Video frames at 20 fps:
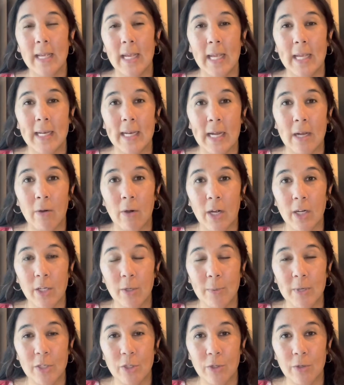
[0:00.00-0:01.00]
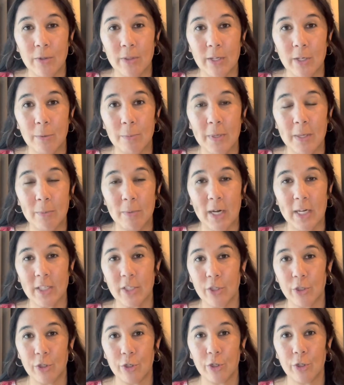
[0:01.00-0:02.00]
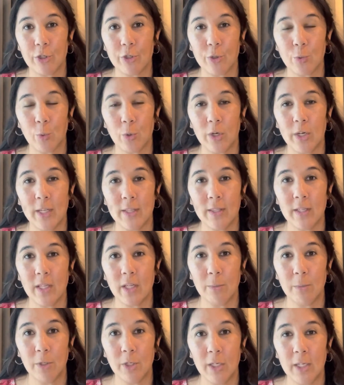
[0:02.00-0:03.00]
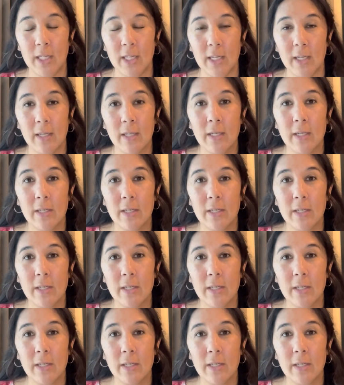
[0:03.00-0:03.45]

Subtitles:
and how occupational therapy practitioners work in the community